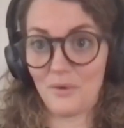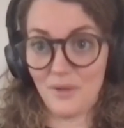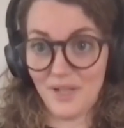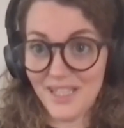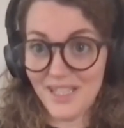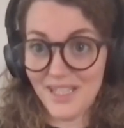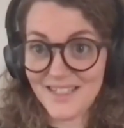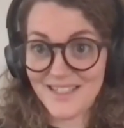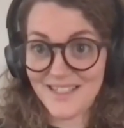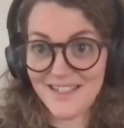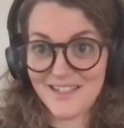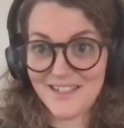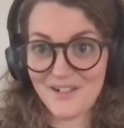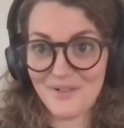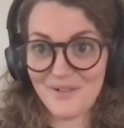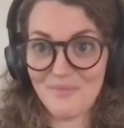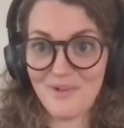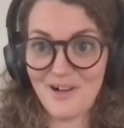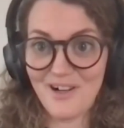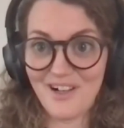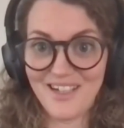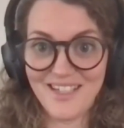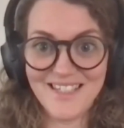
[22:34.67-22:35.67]
great
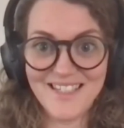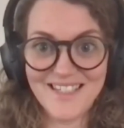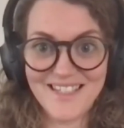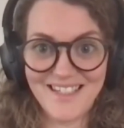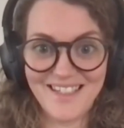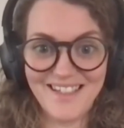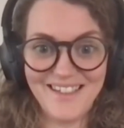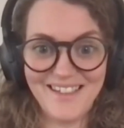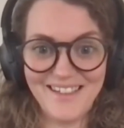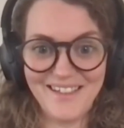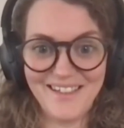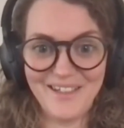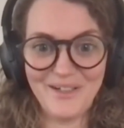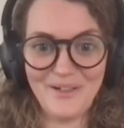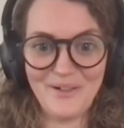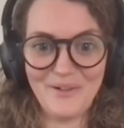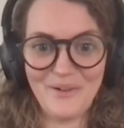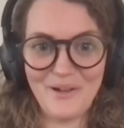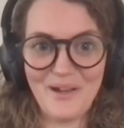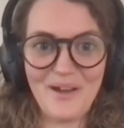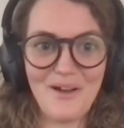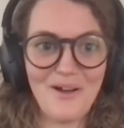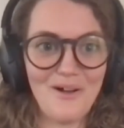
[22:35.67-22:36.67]
job market.
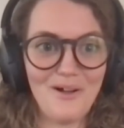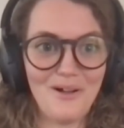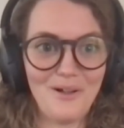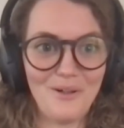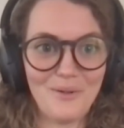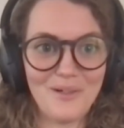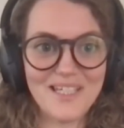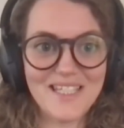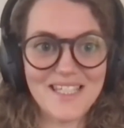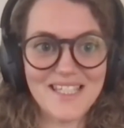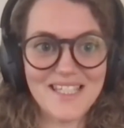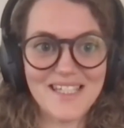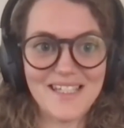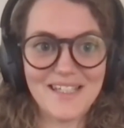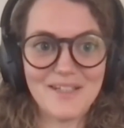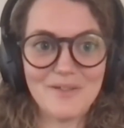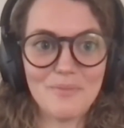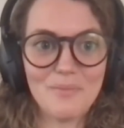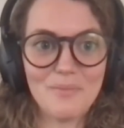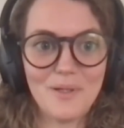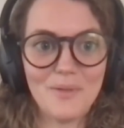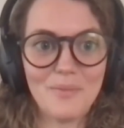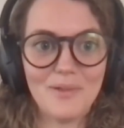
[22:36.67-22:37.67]
We always
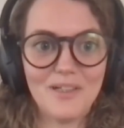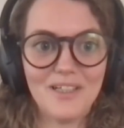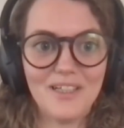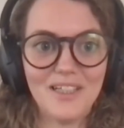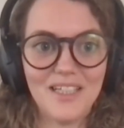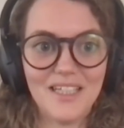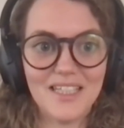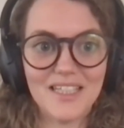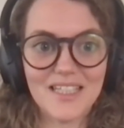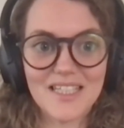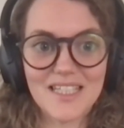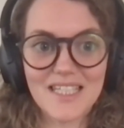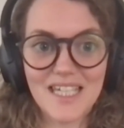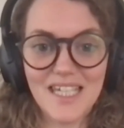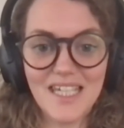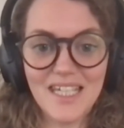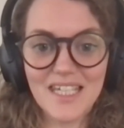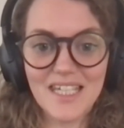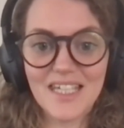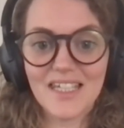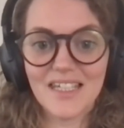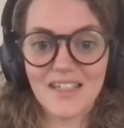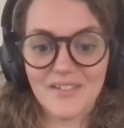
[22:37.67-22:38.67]
need people in
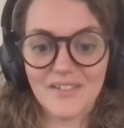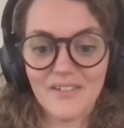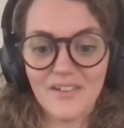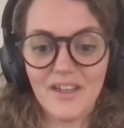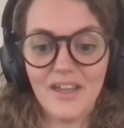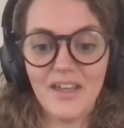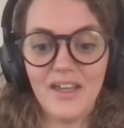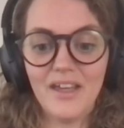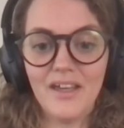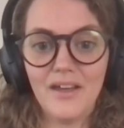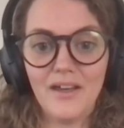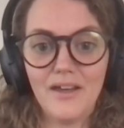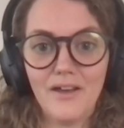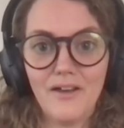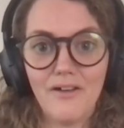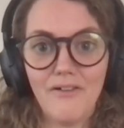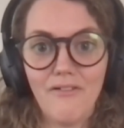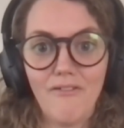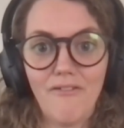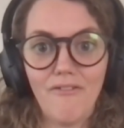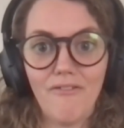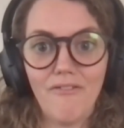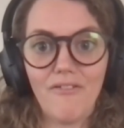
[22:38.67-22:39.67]
tech.
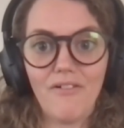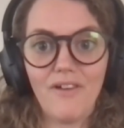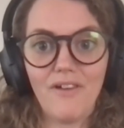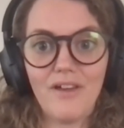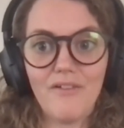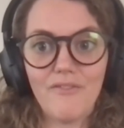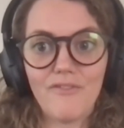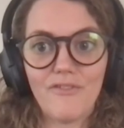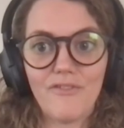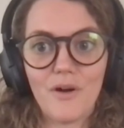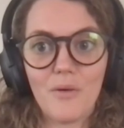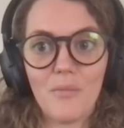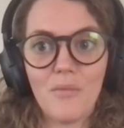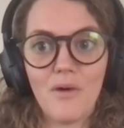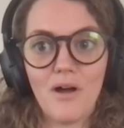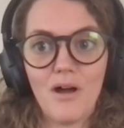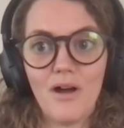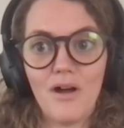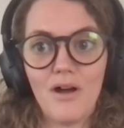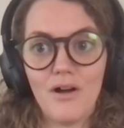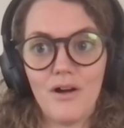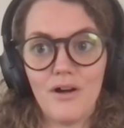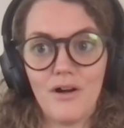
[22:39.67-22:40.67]
And
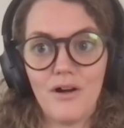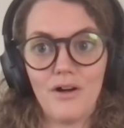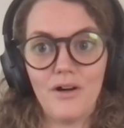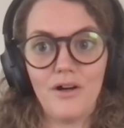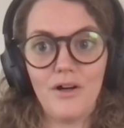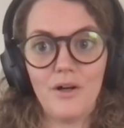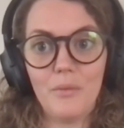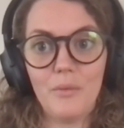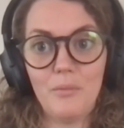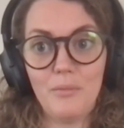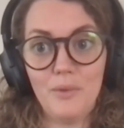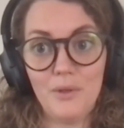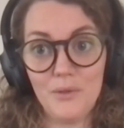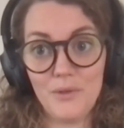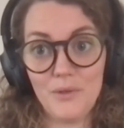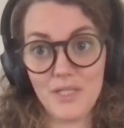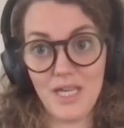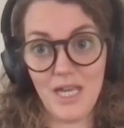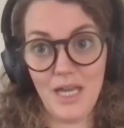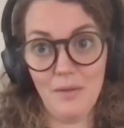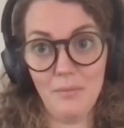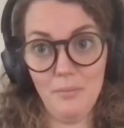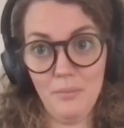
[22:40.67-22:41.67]
from our
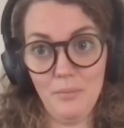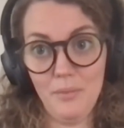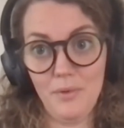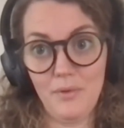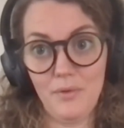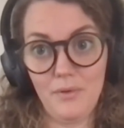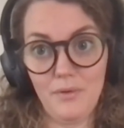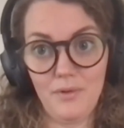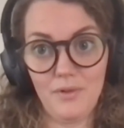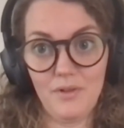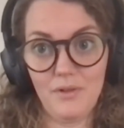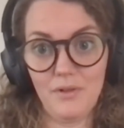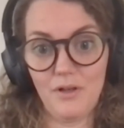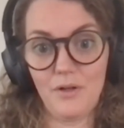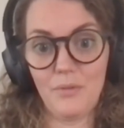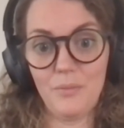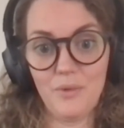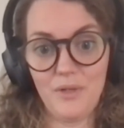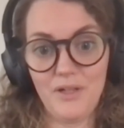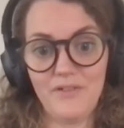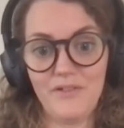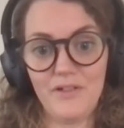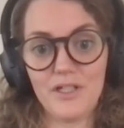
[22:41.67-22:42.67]
boot camp,
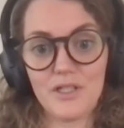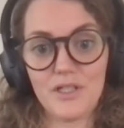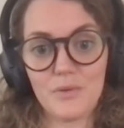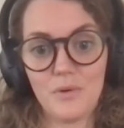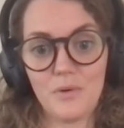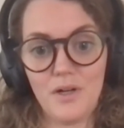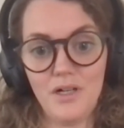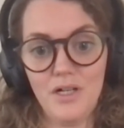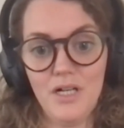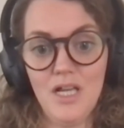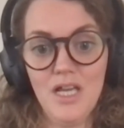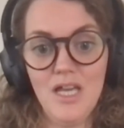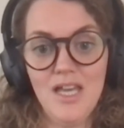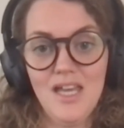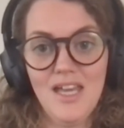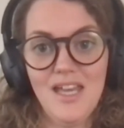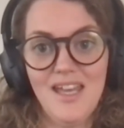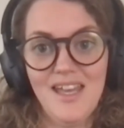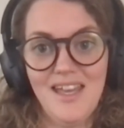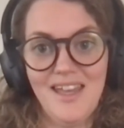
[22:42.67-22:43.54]
our previous one,